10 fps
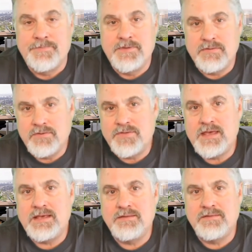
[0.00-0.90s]
The other
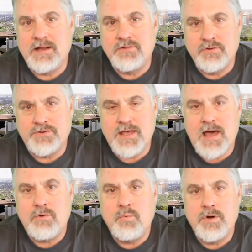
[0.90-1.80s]
thing that I looked
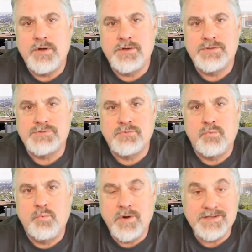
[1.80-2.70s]
at was
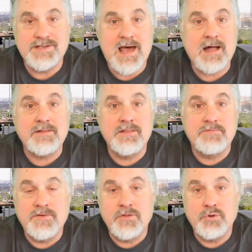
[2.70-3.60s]
what exactly the
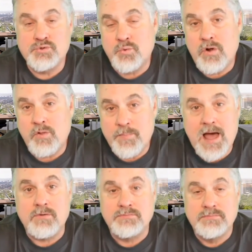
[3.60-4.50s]
failures were all
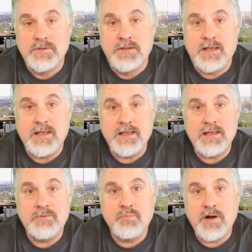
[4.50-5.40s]
about.
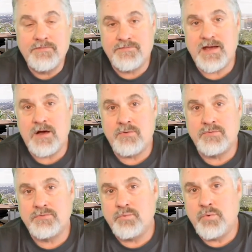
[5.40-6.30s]
And what I
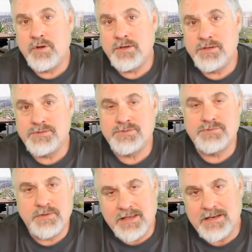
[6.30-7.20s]
found
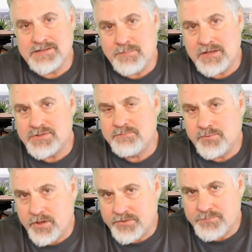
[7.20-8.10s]
was, again, as I mentioned,
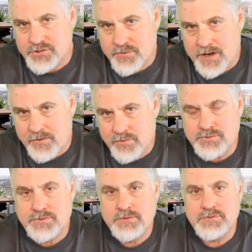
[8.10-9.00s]
plugged up
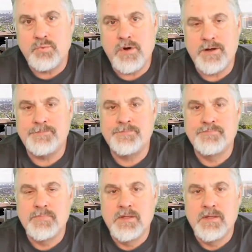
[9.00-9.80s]
strainers is one